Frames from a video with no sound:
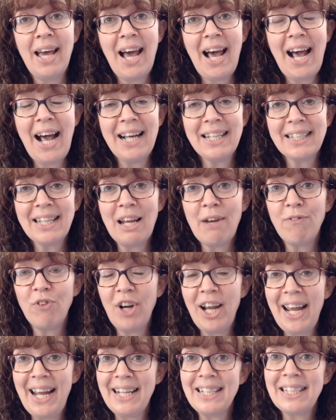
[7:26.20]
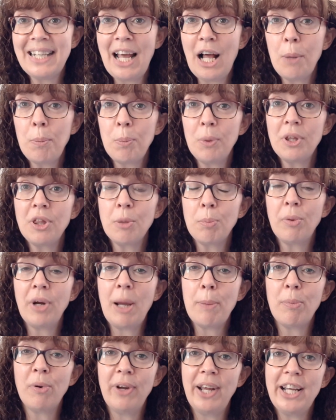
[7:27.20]
asking for his help with the
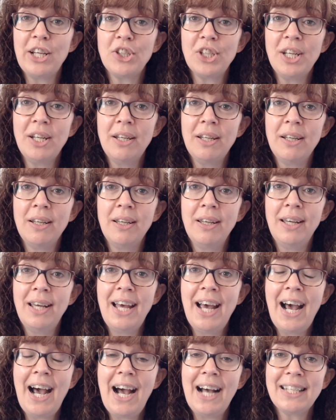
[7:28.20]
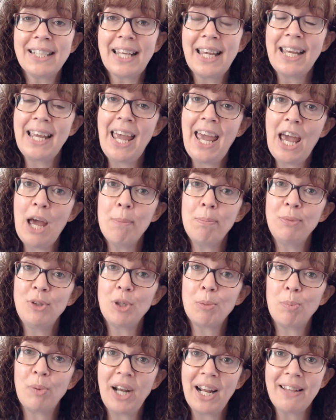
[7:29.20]
preparation, asking him
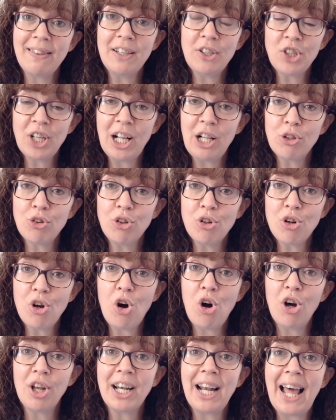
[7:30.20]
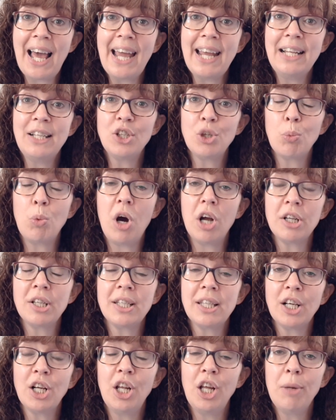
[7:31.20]
to bring the children online to watch
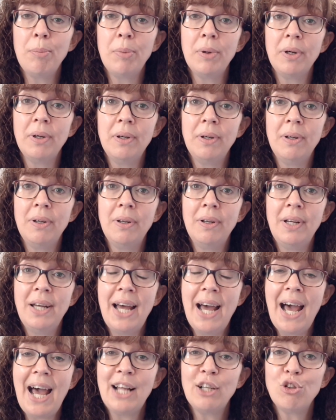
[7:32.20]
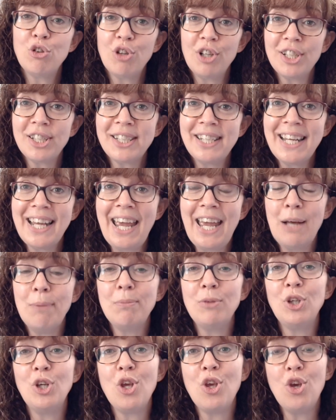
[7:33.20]
the club, and trusting him
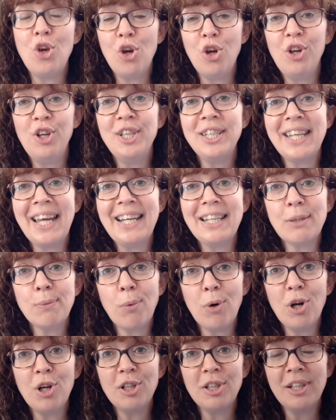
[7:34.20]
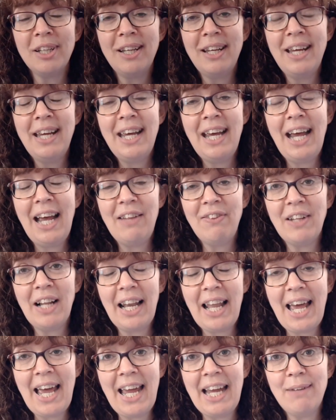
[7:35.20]
to use his word in the
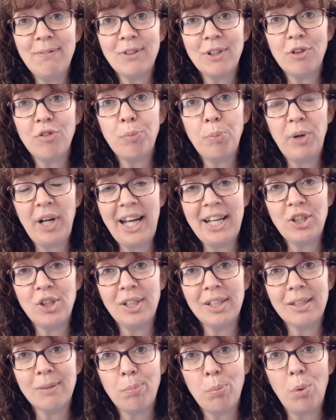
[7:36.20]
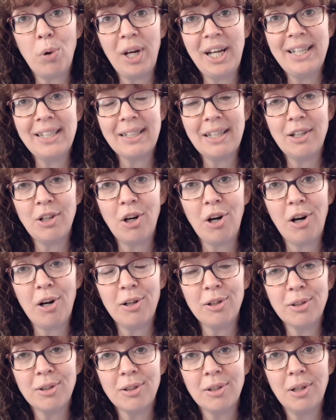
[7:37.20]
lives of precious boys and
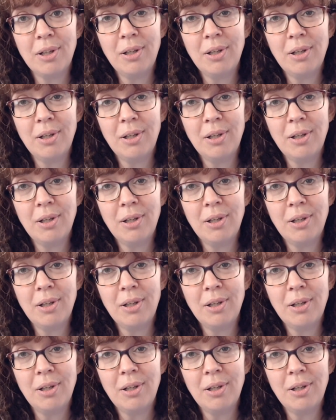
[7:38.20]
girls.